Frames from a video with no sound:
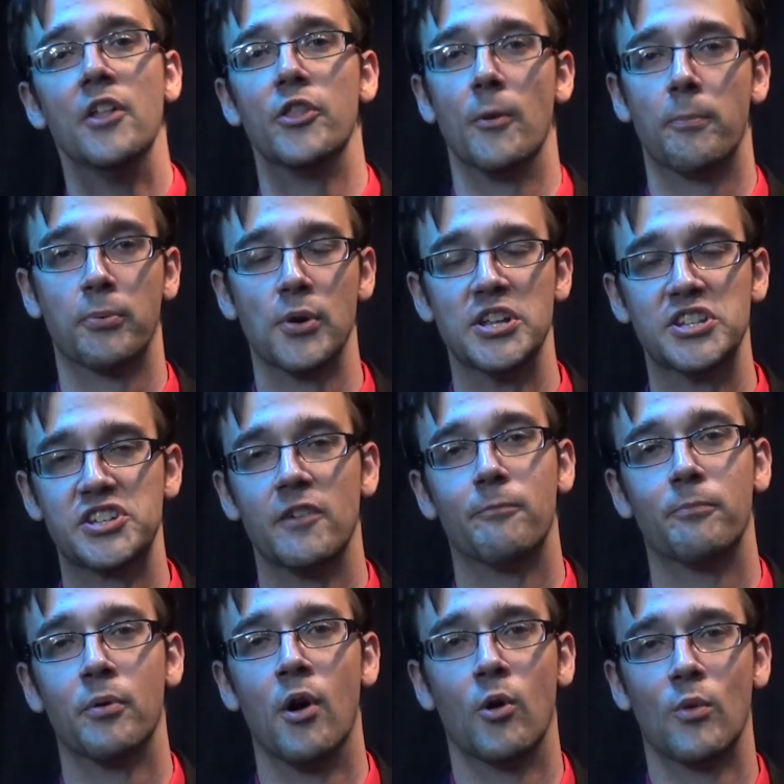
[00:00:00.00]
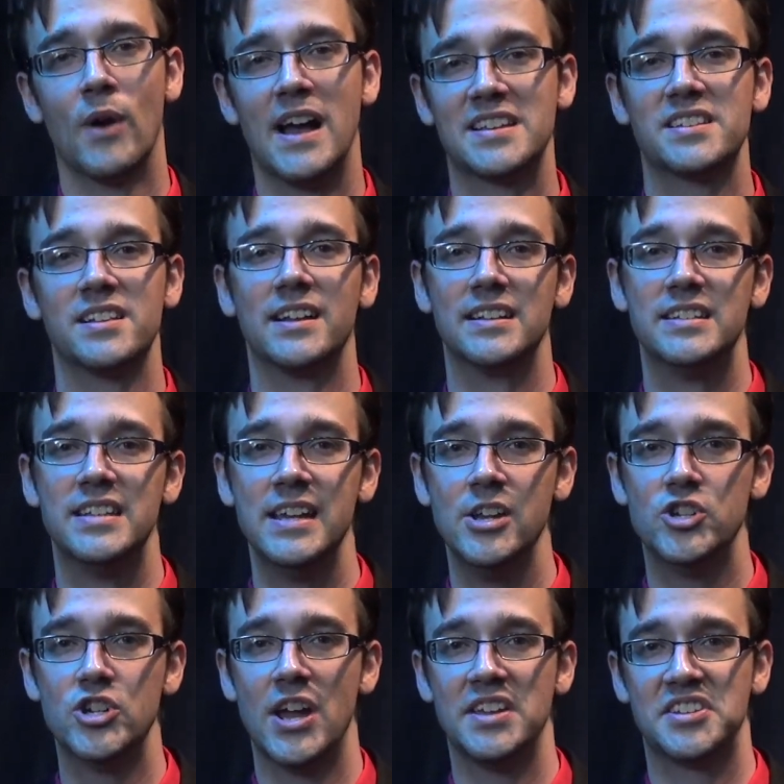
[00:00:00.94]
The Prince of Pro Wrestling,
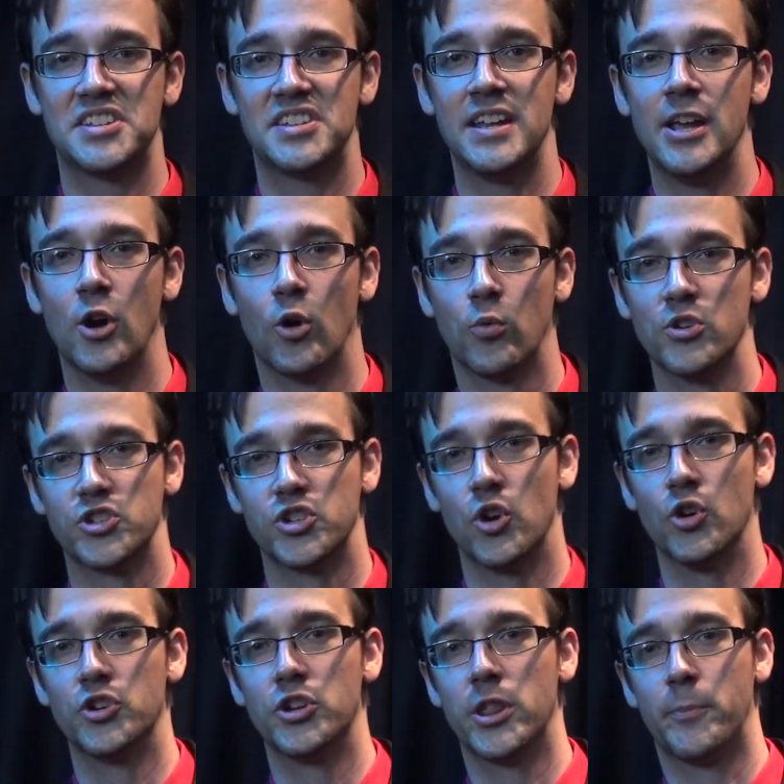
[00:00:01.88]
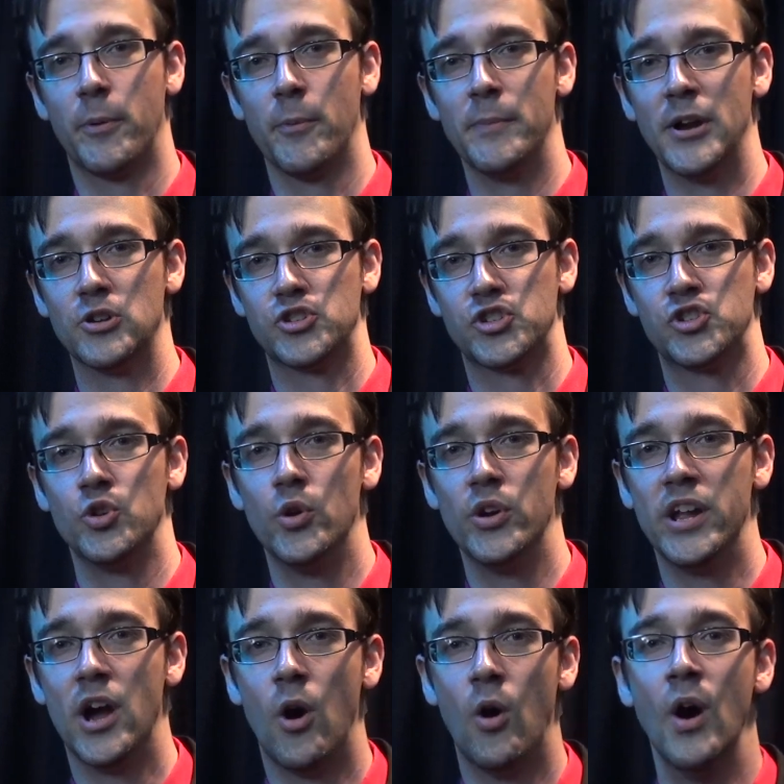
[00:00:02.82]
TJ Steel, returned to the Premier
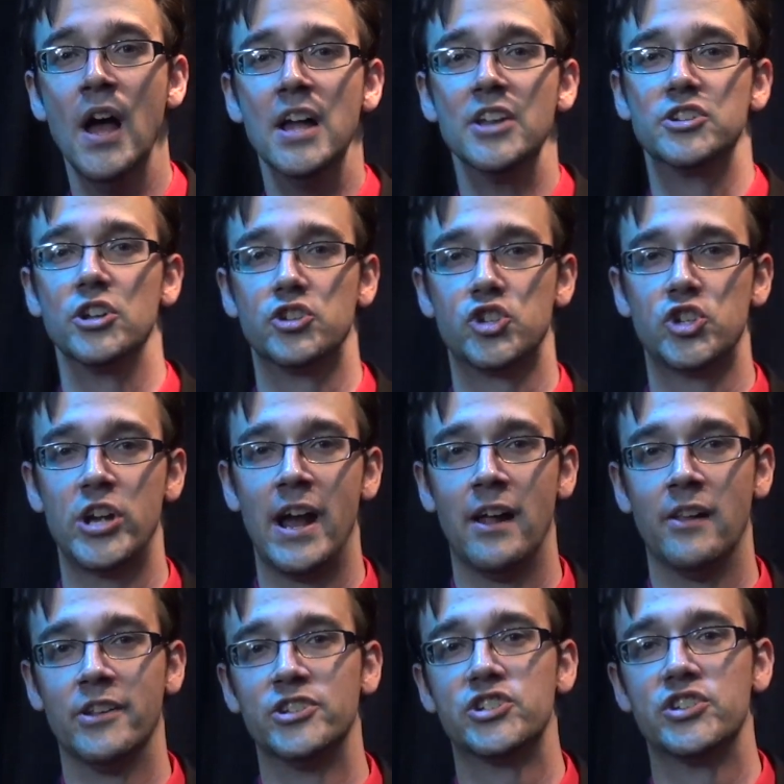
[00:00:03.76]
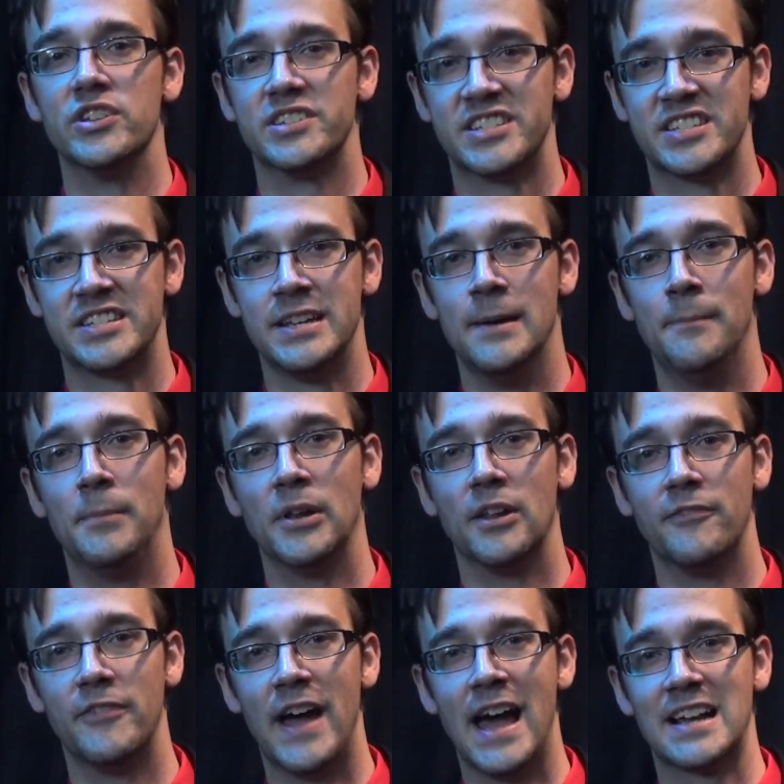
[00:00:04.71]
Studio to challenge the
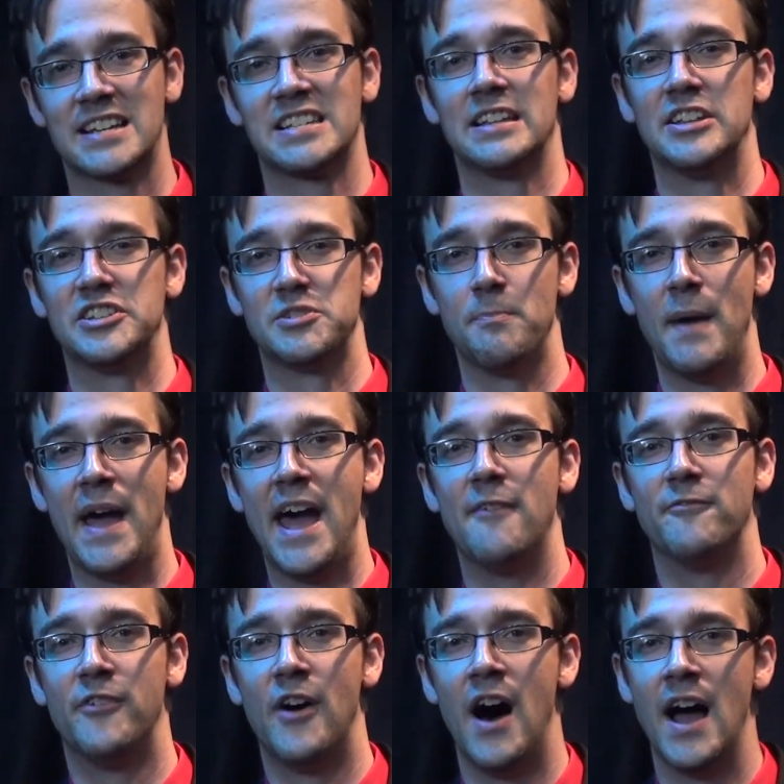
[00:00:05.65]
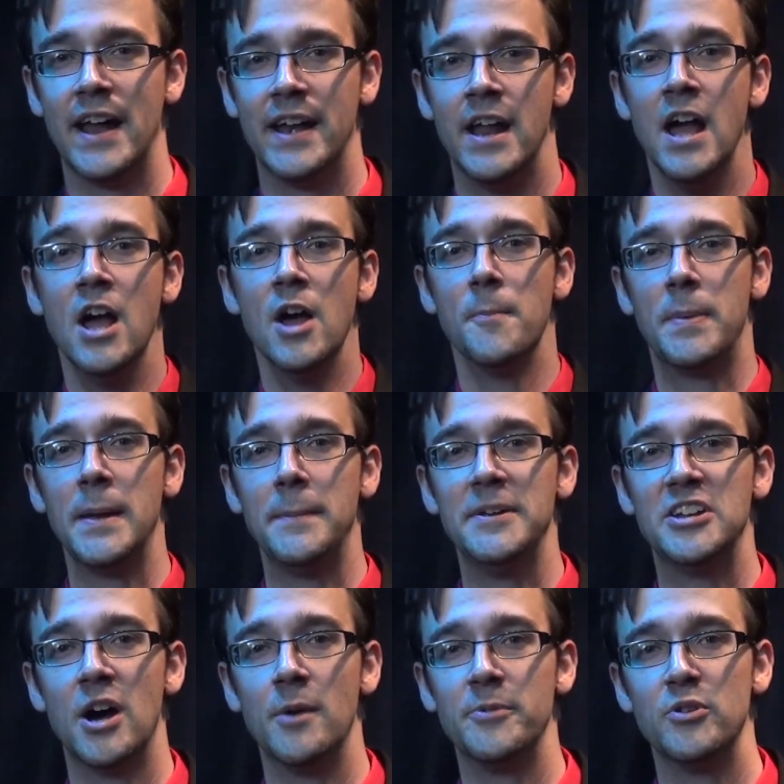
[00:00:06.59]
symbol of excellence, Matt Vine,
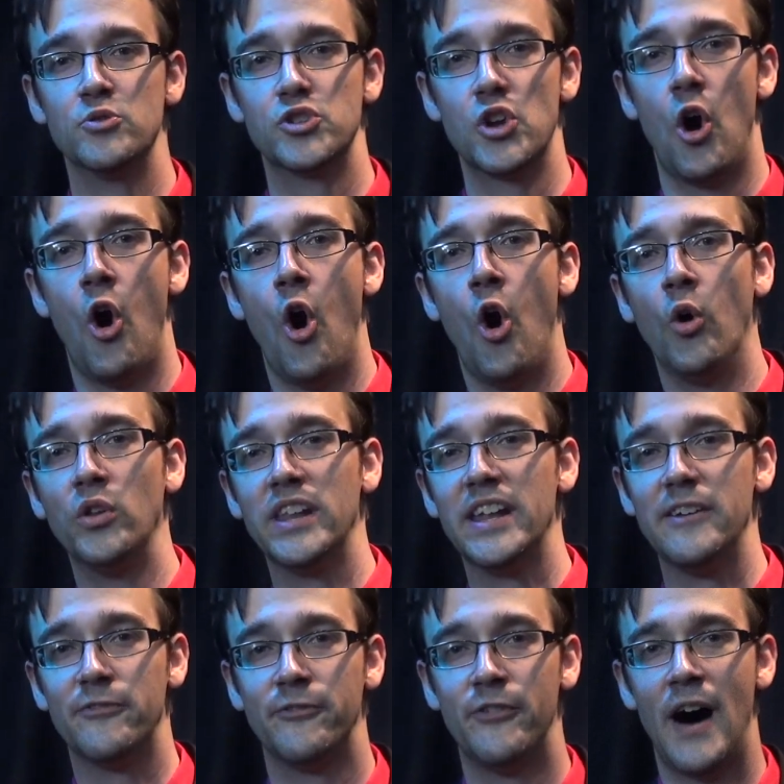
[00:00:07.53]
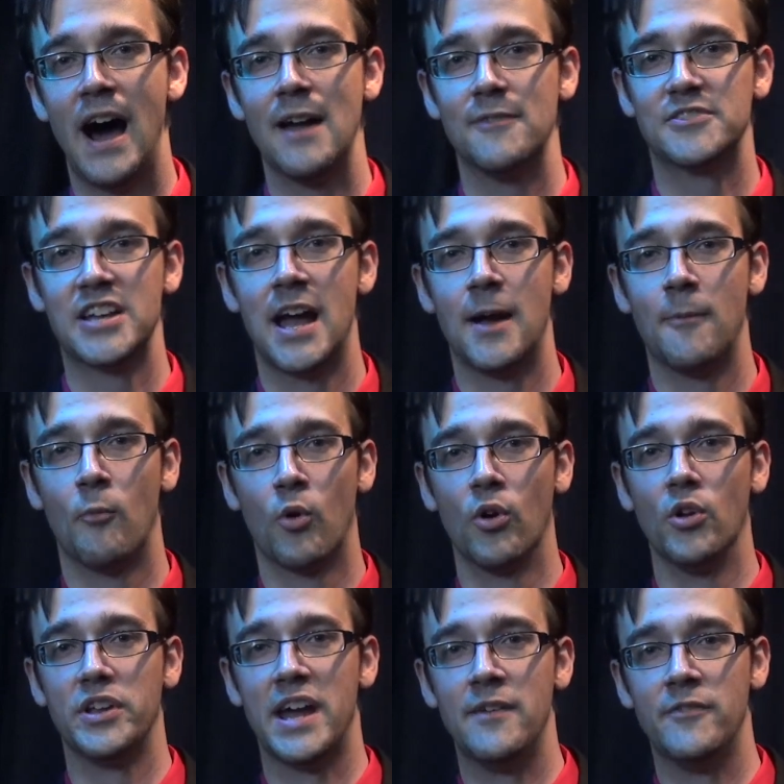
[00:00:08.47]
PPW's only five-time
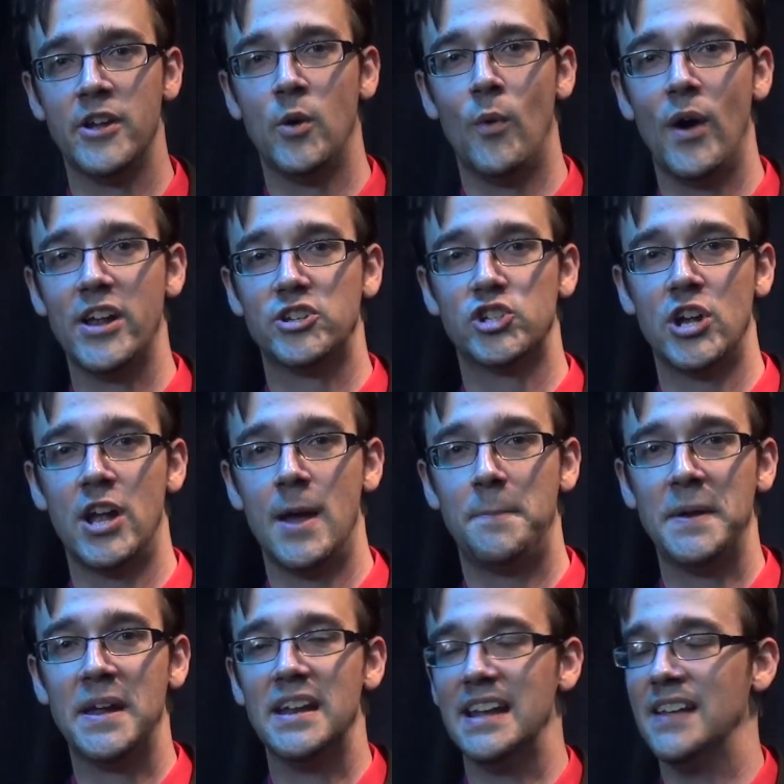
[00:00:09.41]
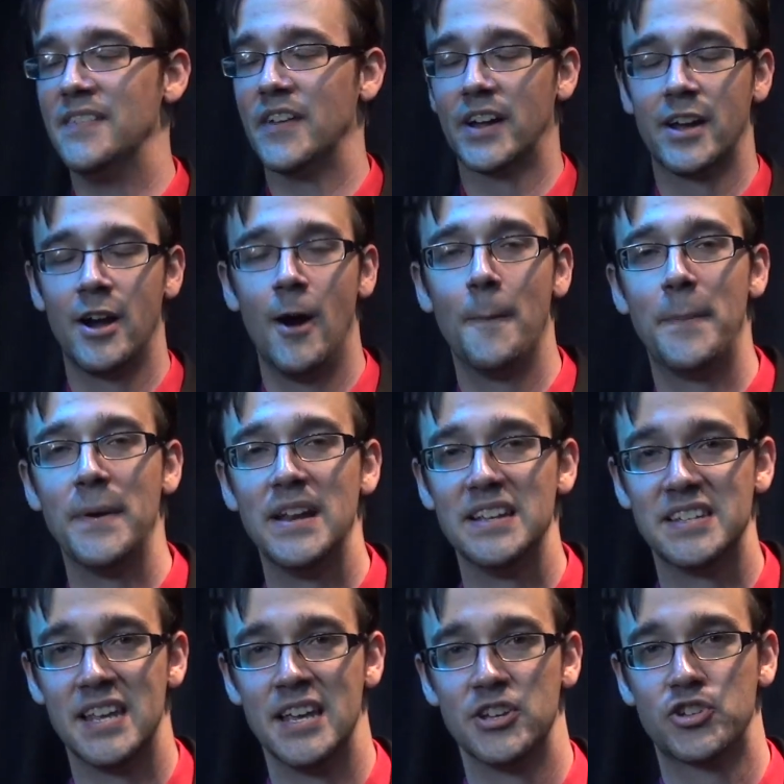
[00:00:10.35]
World Heavyweight Champion in the
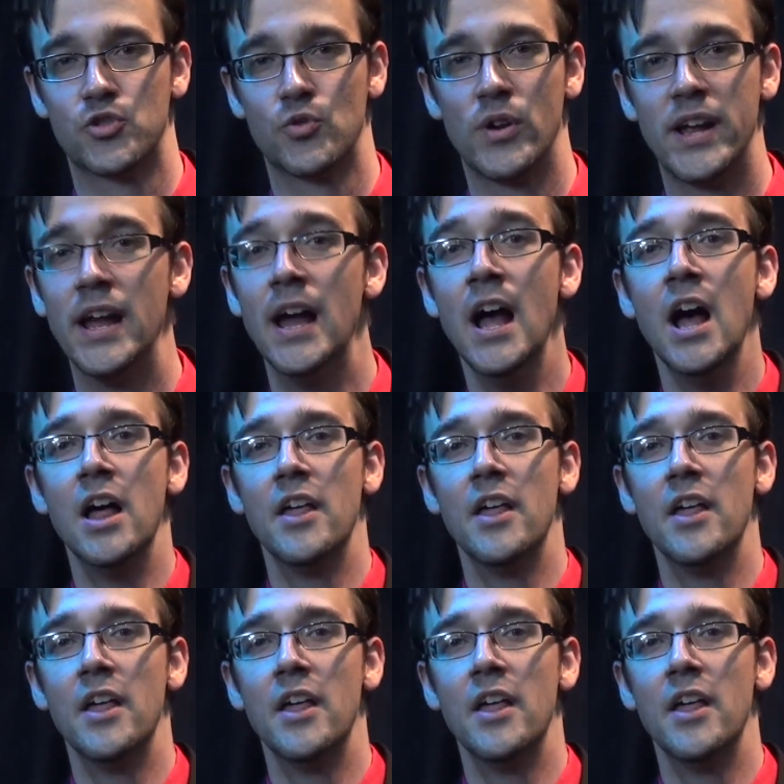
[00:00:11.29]
company's history.